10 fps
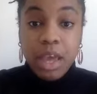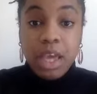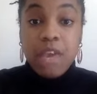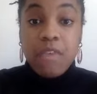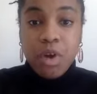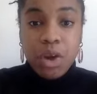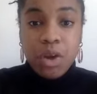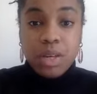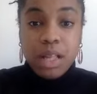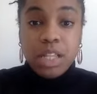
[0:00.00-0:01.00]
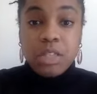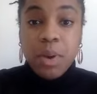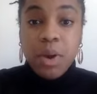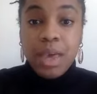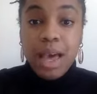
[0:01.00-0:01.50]
He wrote and
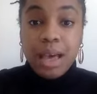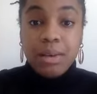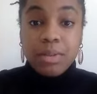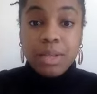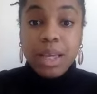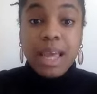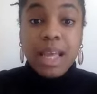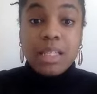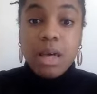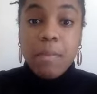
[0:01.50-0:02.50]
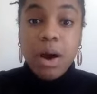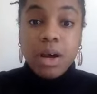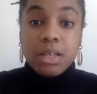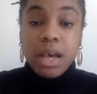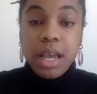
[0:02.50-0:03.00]
spoke out against the
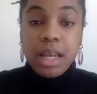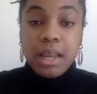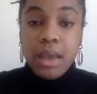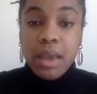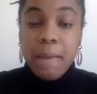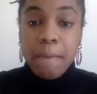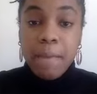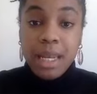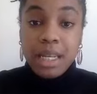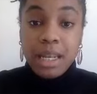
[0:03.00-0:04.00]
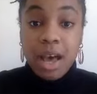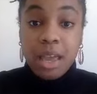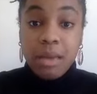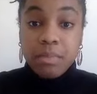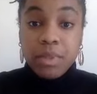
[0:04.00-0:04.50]
apartheid many
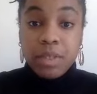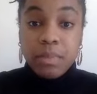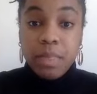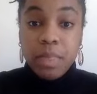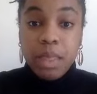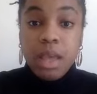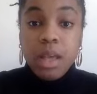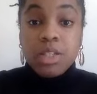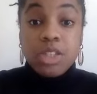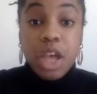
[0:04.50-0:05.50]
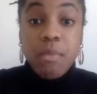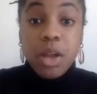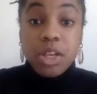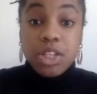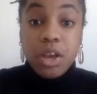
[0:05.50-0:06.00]
times, so
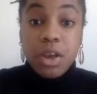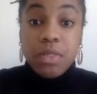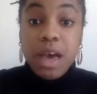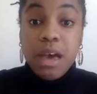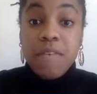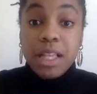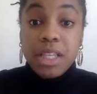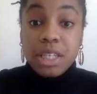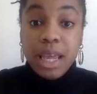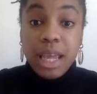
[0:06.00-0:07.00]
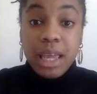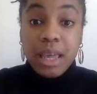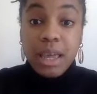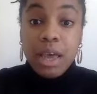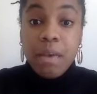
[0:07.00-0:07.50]
much so that
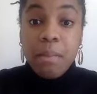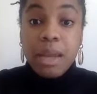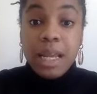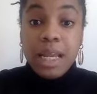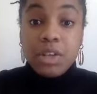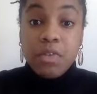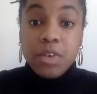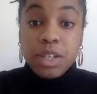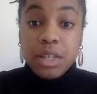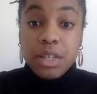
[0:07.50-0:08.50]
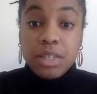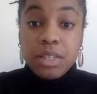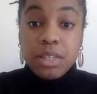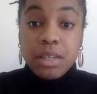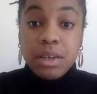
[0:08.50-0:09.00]
eventually police
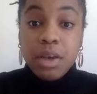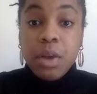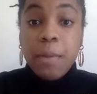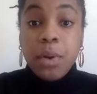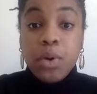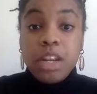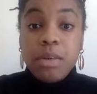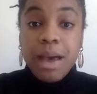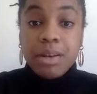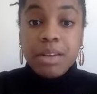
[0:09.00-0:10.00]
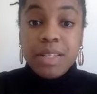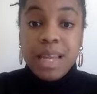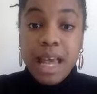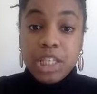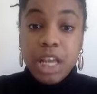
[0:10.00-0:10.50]
officers pulled him out of his
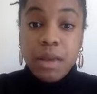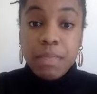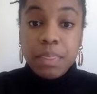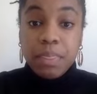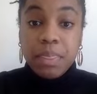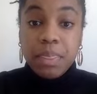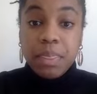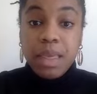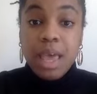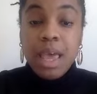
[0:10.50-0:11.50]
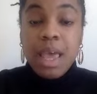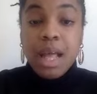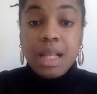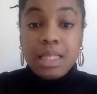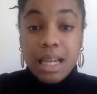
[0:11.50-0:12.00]
lecture
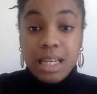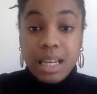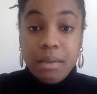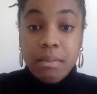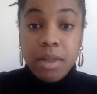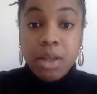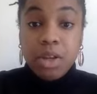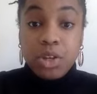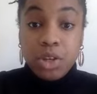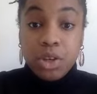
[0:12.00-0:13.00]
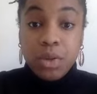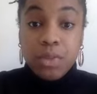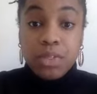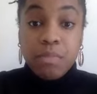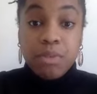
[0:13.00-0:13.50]
and sent him to
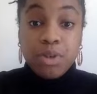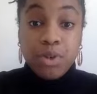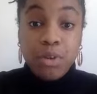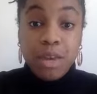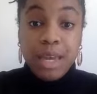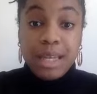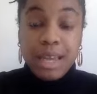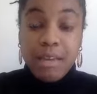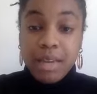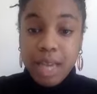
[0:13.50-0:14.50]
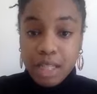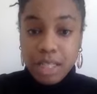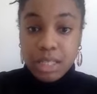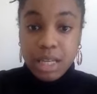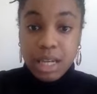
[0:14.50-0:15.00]
the Pretoria
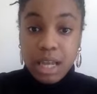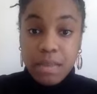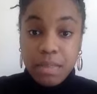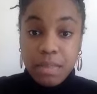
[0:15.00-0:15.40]
Interrogation Centre,